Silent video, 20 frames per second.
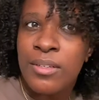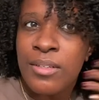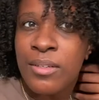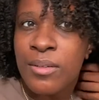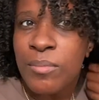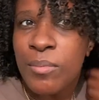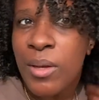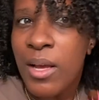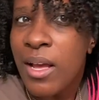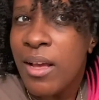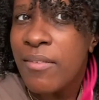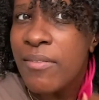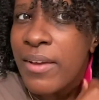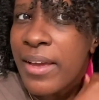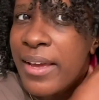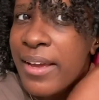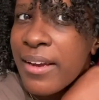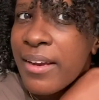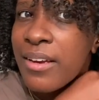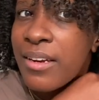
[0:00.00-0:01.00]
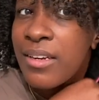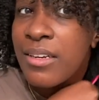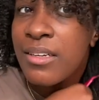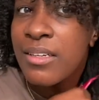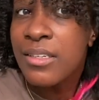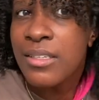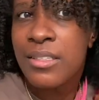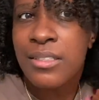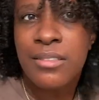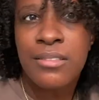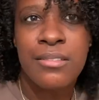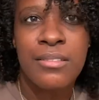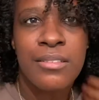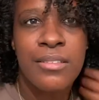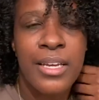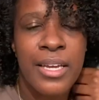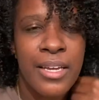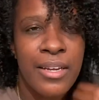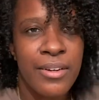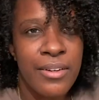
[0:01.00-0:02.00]
I'm gonna have hair,
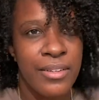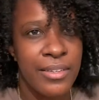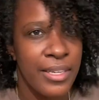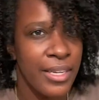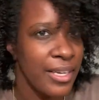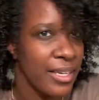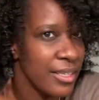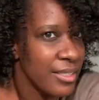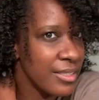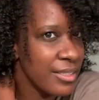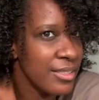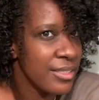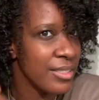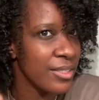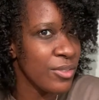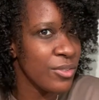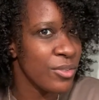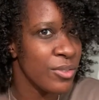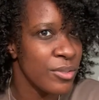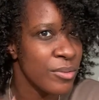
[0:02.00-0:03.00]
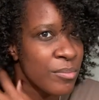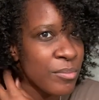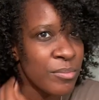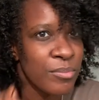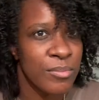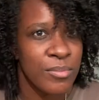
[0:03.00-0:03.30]
hair hand syndrome.